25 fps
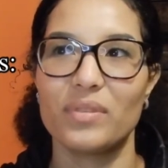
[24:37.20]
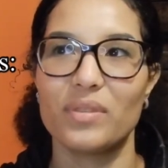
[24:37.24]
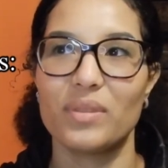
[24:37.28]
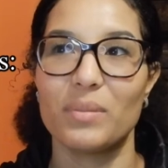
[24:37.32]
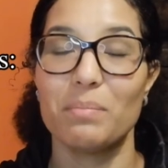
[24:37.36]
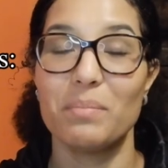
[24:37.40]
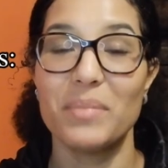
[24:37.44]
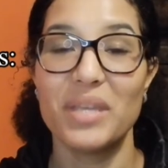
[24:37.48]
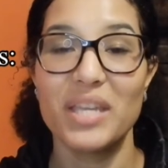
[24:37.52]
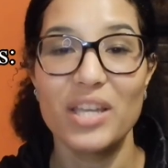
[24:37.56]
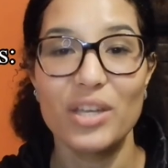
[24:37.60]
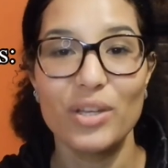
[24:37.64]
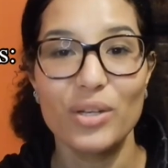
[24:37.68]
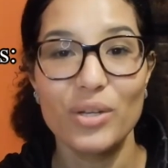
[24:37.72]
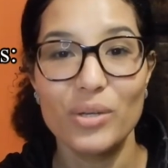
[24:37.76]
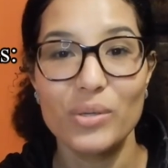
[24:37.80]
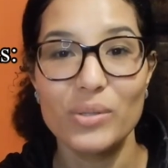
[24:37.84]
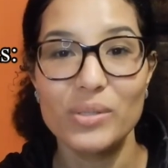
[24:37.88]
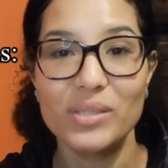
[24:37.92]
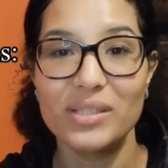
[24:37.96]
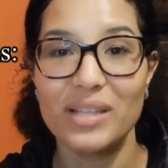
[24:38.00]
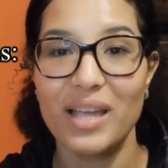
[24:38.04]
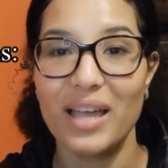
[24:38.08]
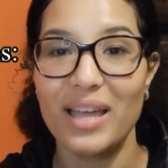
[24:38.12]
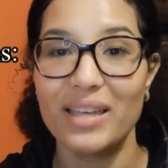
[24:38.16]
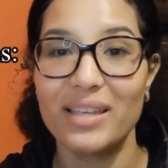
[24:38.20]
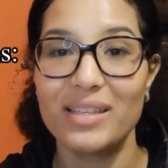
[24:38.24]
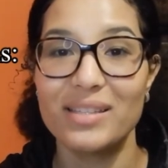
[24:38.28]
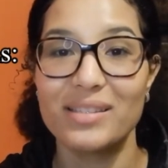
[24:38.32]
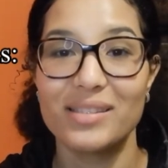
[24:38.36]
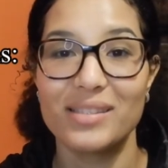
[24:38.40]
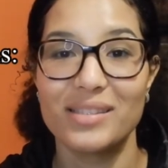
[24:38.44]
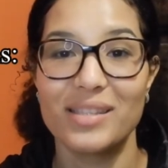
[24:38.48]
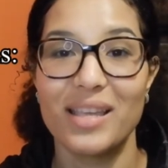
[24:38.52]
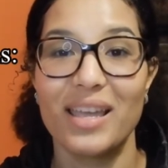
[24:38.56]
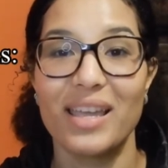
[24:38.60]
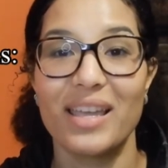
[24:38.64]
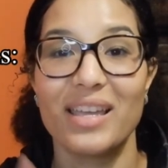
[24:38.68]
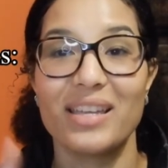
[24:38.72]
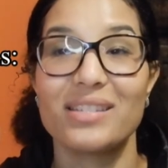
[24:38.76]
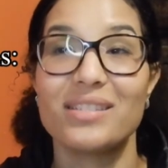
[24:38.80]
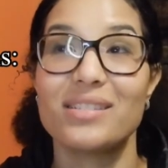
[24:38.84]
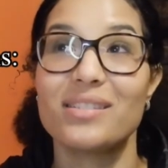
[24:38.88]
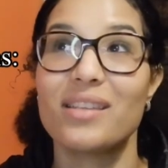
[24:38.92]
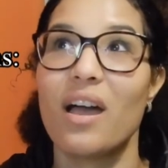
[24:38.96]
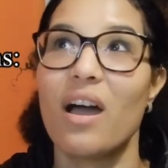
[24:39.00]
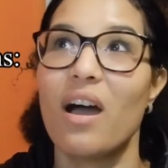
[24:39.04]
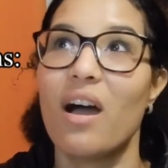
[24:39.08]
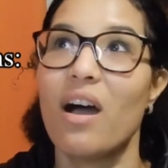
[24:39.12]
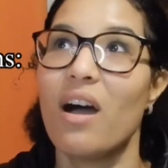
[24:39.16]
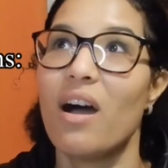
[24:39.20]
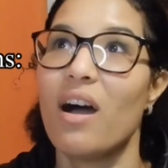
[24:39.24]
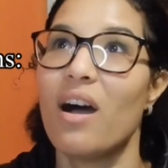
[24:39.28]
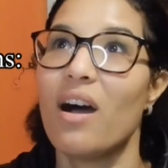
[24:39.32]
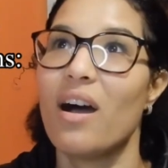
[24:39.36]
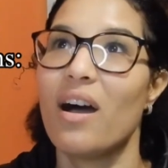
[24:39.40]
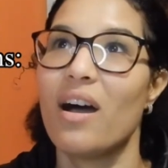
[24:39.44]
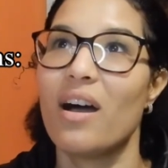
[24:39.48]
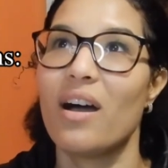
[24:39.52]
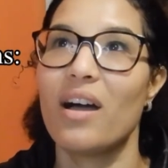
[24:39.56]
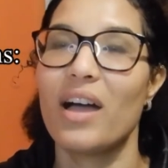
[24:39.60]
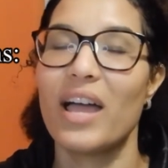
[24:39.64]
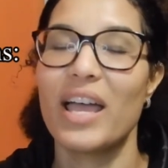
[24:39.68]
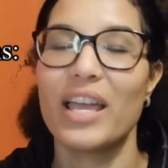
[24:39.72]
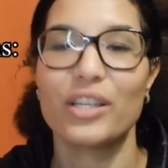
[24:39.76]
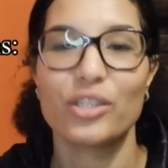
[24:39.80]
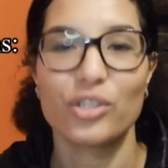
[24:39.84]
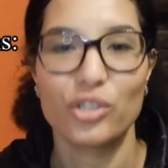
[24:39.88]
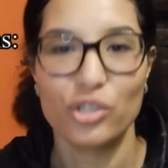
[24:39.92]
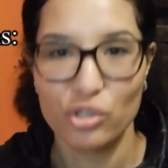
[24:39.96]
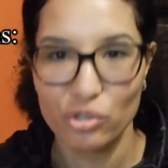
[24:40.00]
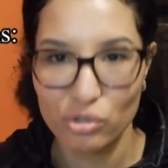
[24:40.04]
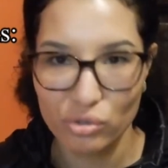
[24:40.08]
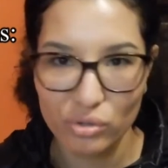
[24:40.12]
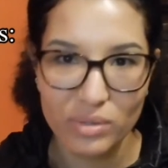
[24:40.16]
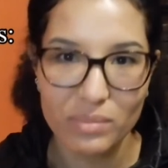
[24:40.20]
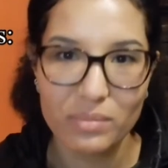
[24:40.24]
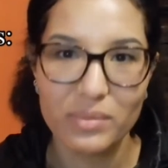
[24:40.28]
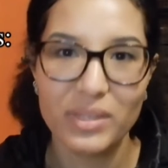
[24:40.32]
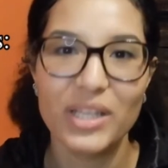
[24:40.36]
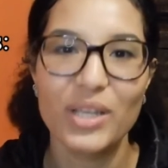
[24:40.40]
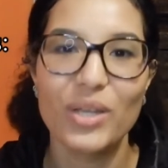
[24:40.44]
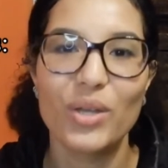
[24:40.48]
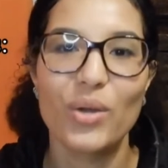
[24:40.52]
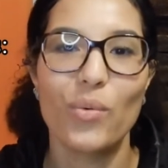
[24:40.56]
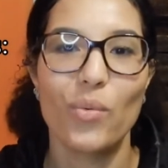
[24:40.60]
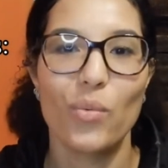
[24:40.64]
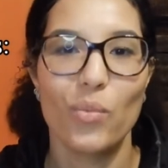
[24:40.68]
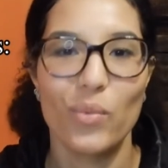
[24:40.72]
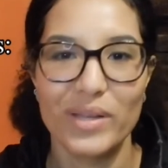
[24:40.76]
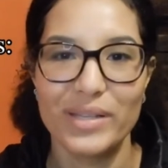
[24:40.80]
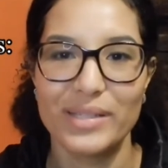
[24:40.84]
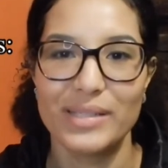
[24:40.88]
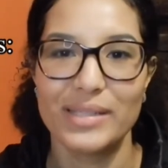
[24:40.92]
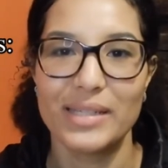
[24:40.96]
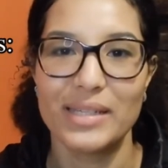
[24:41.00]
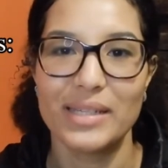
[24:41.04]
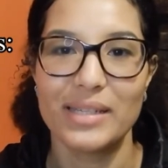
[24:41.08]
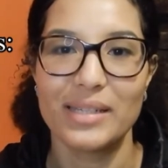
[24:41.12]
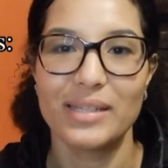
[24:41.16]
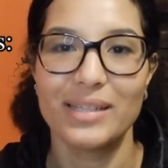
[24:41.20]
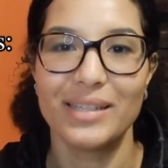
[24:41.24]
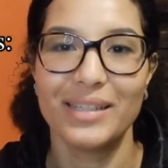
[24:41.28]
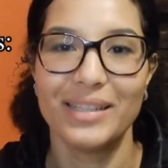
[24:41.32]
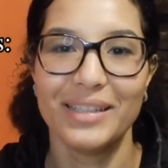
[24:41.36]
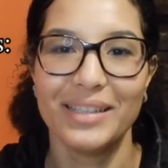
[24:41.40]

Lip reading: Mykonos, I can say, is extremely windy.